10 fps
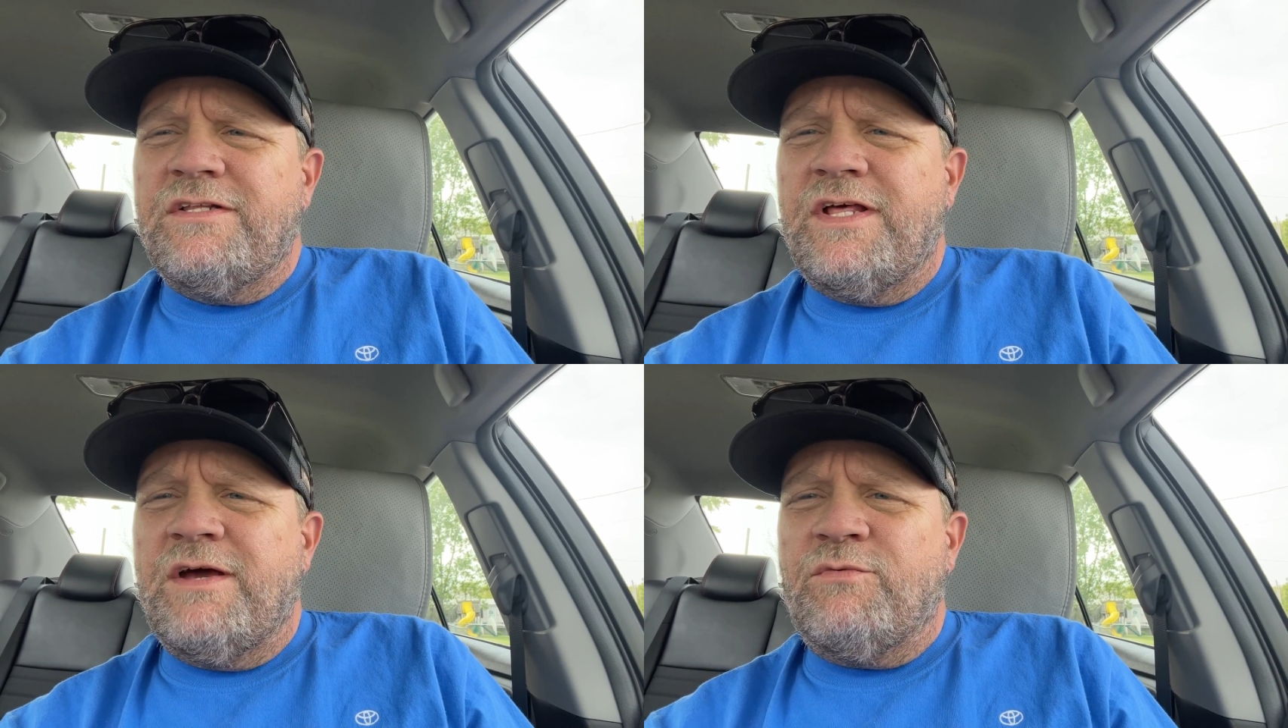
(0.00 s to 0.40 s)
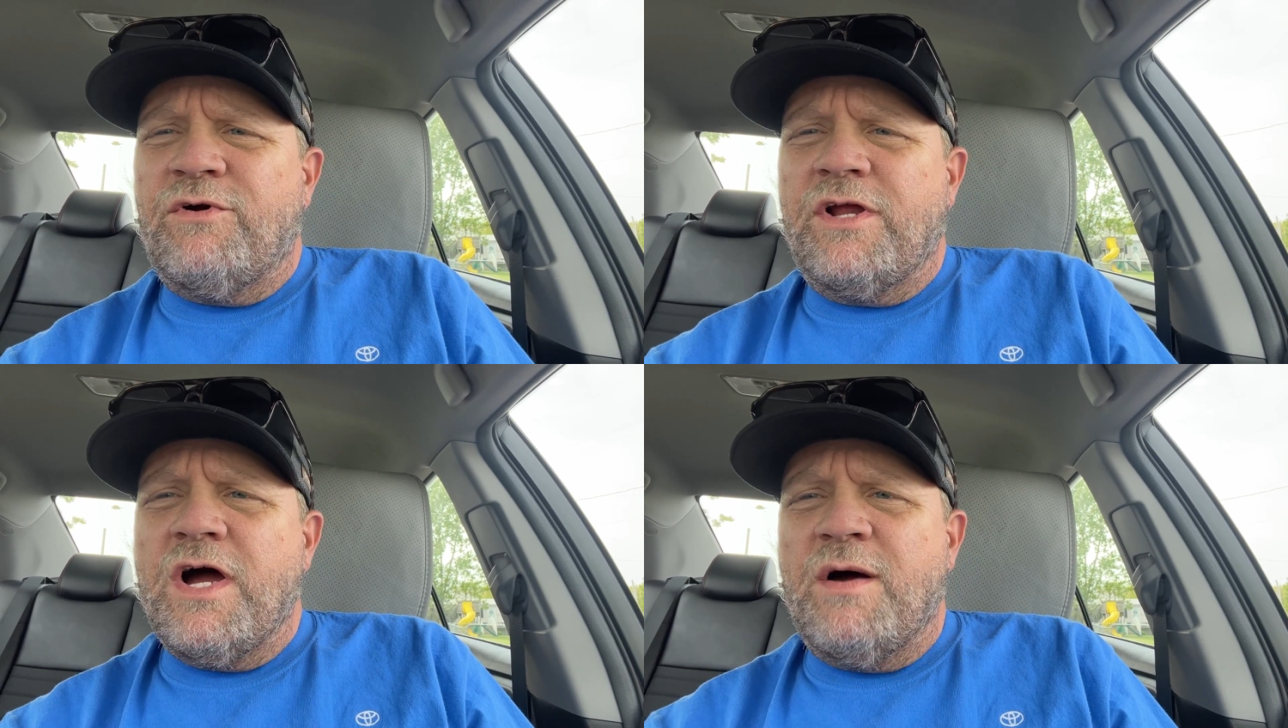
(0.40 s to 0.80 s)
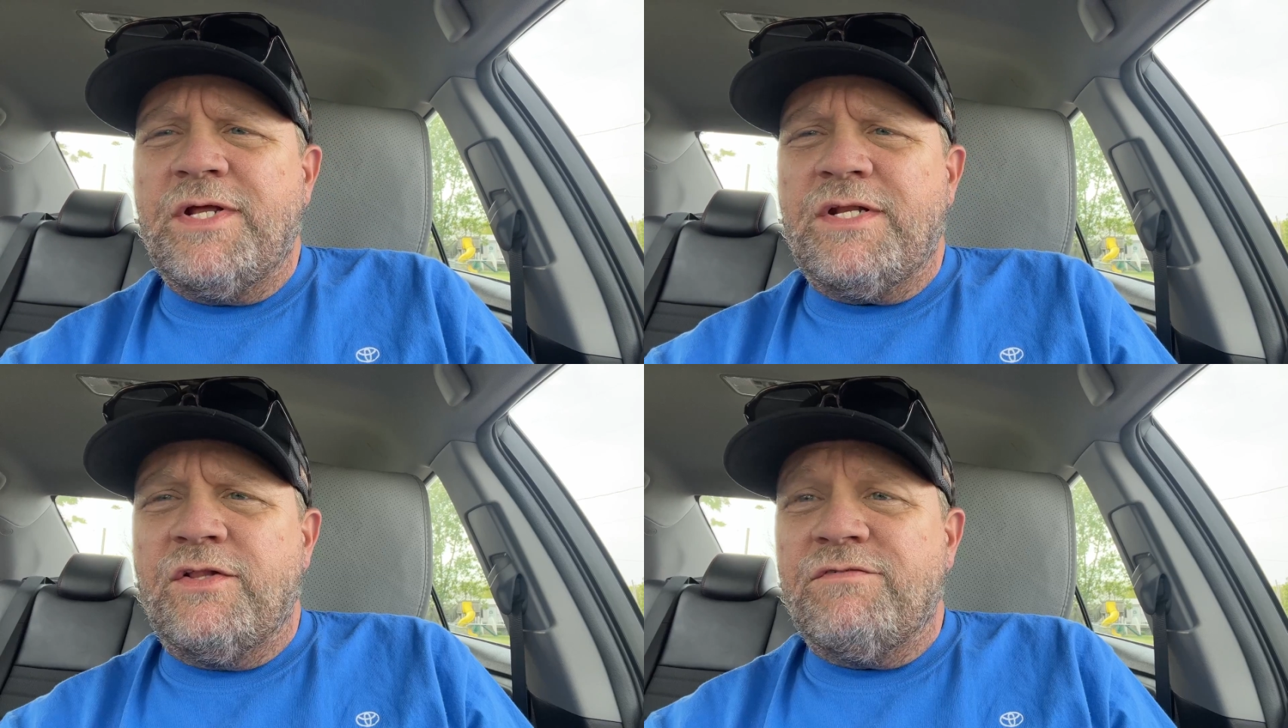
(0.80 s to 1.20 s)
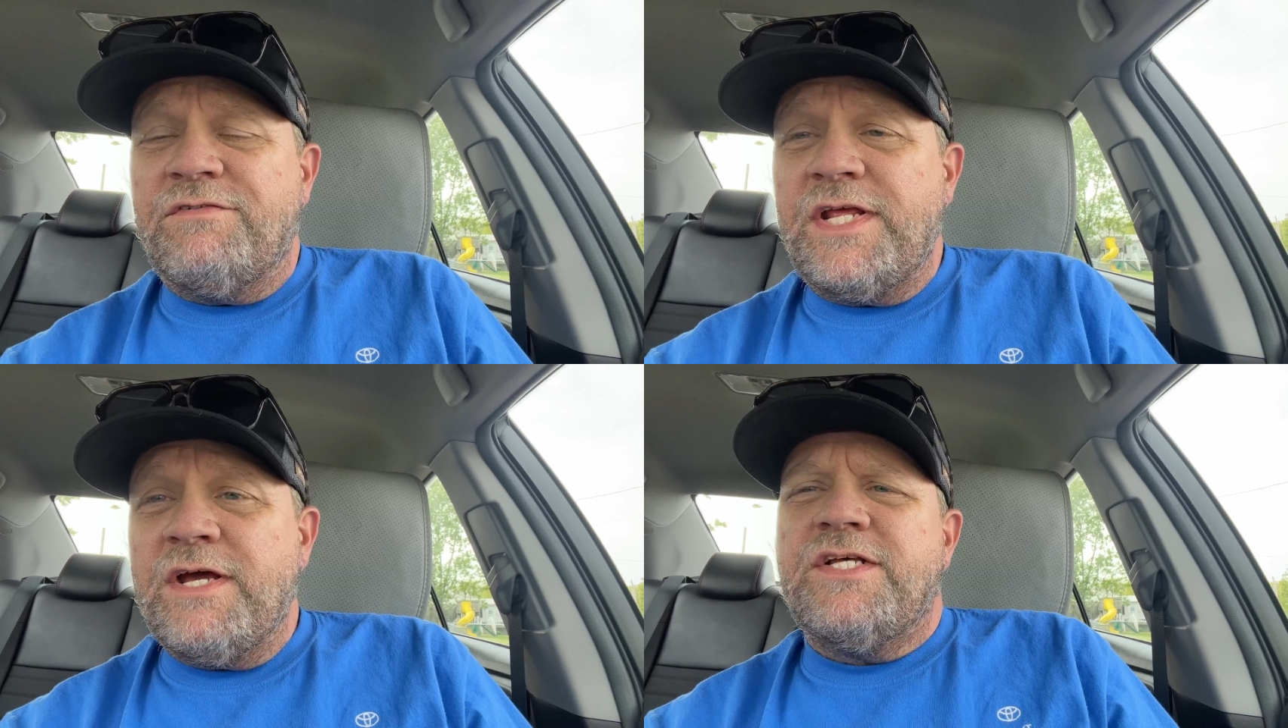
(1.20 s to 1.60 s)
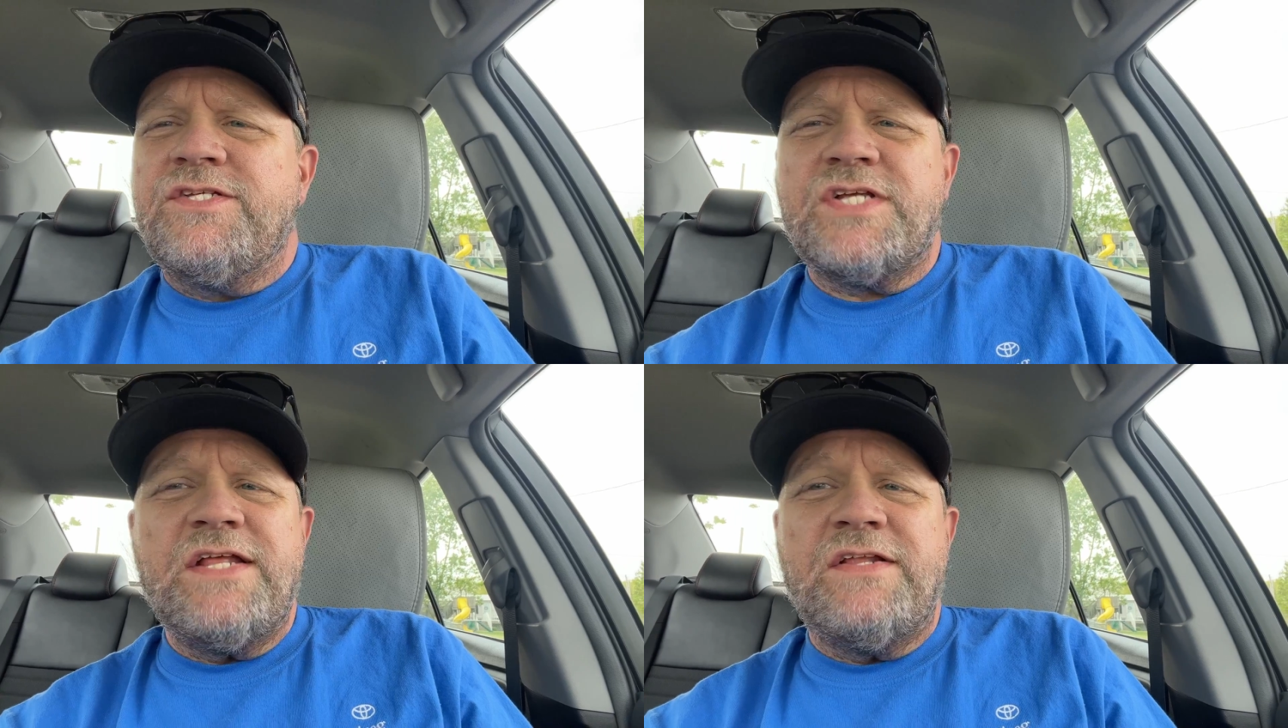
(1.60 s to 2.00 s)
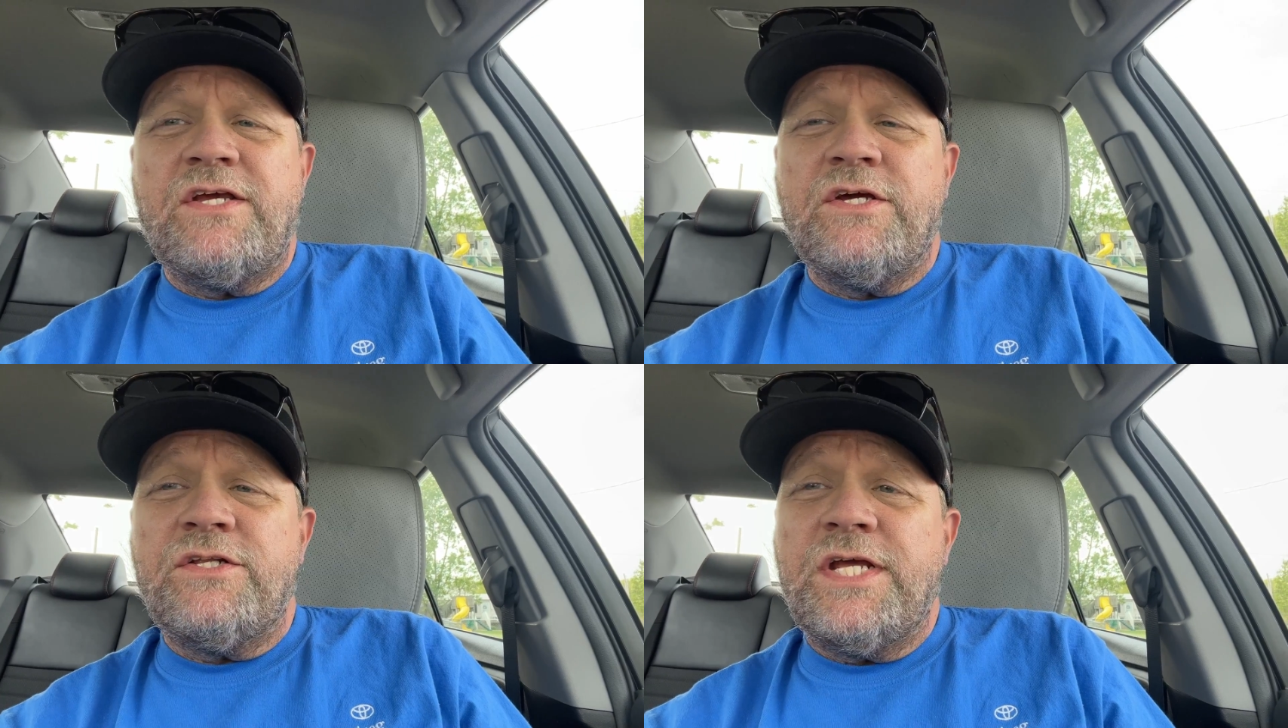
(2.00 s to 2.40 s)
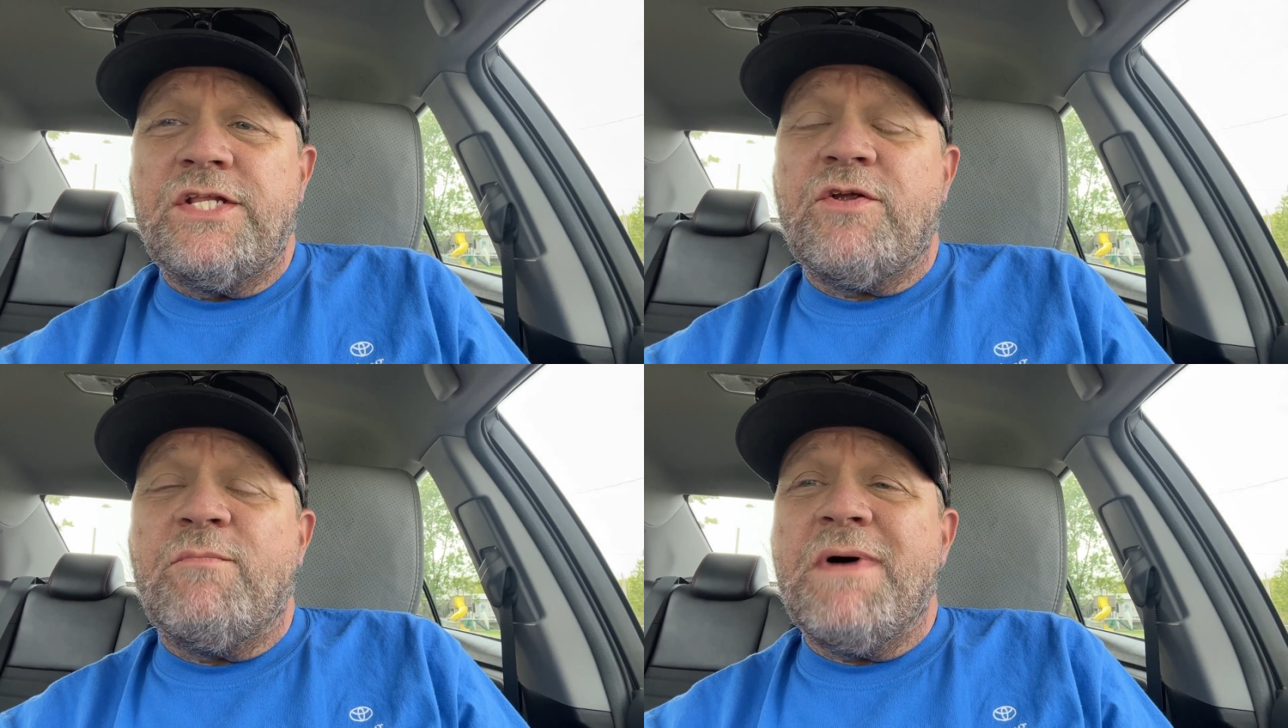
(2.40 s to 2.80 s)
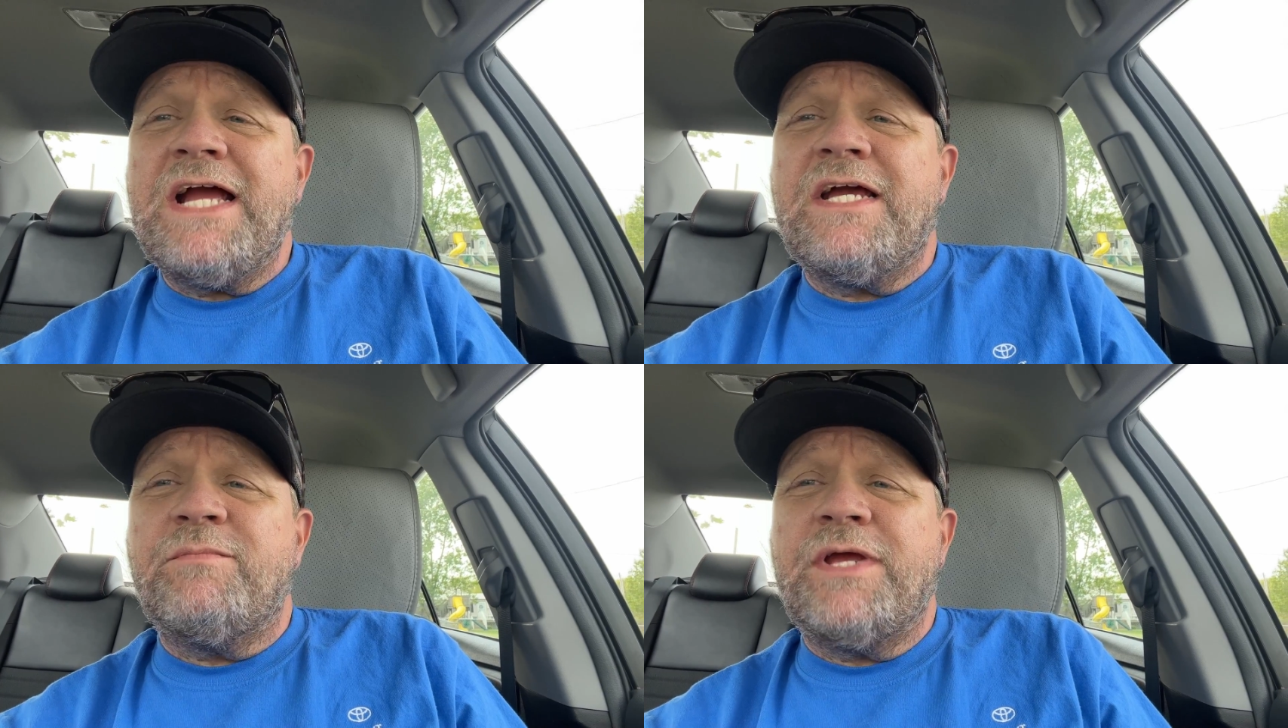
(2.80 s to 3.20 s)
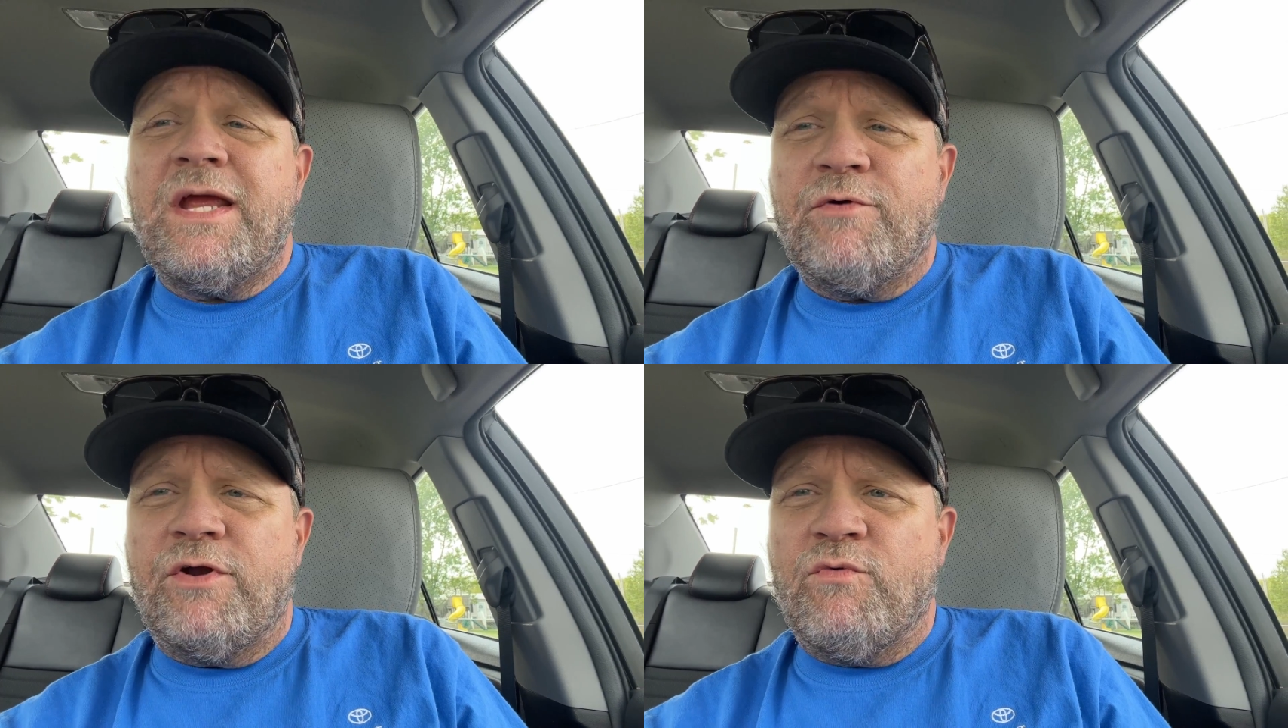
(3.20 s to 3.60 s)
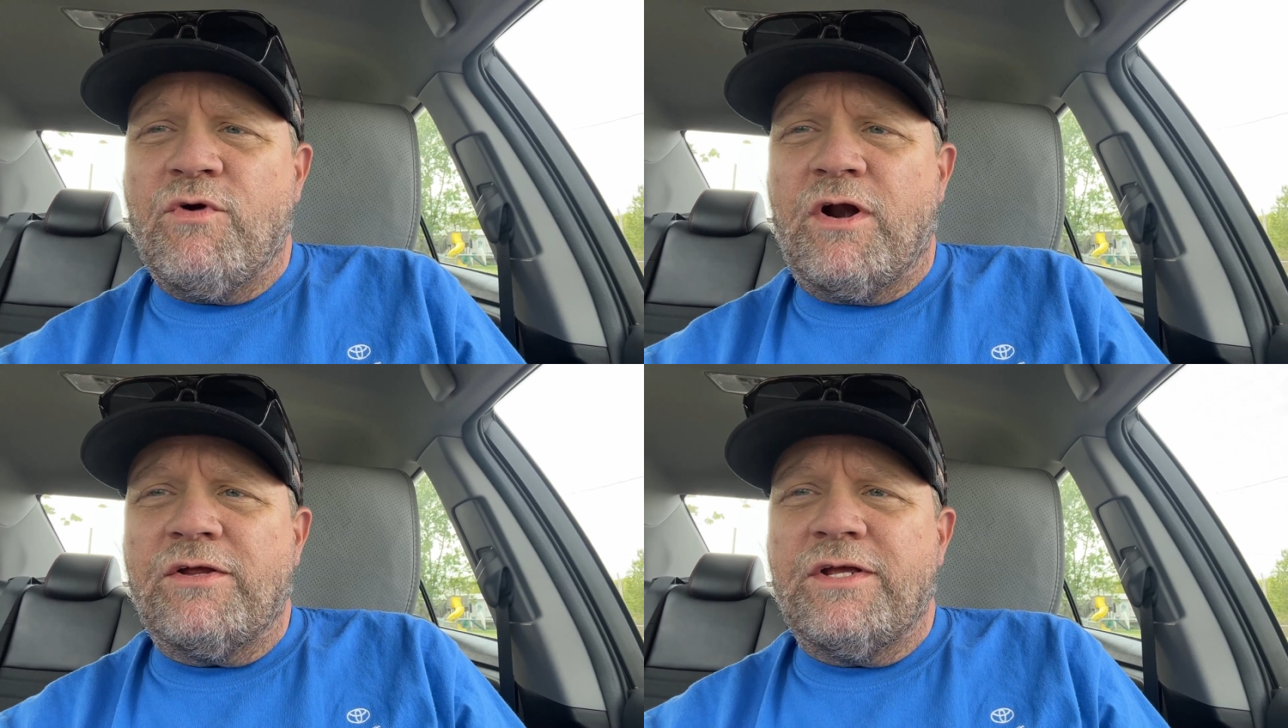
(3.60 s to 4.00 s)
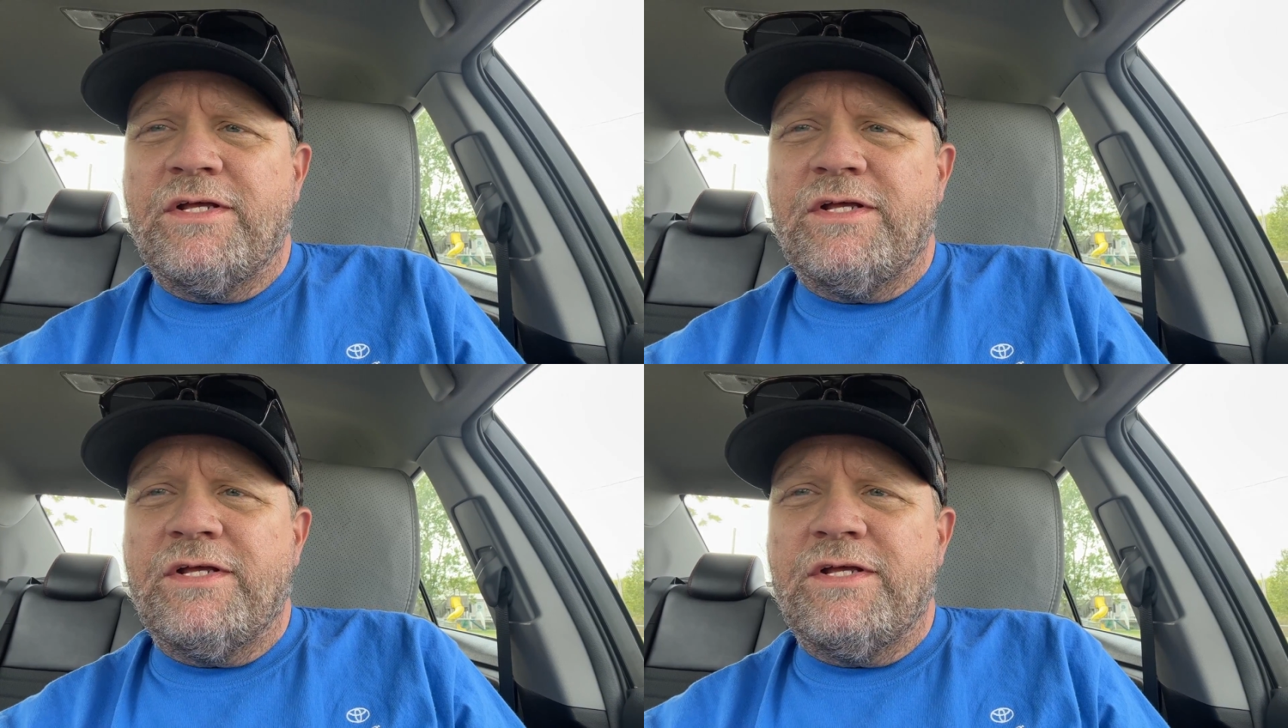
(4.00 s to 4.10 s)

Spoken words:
that were commenting on the video saying they couldn't get their backup camera to work.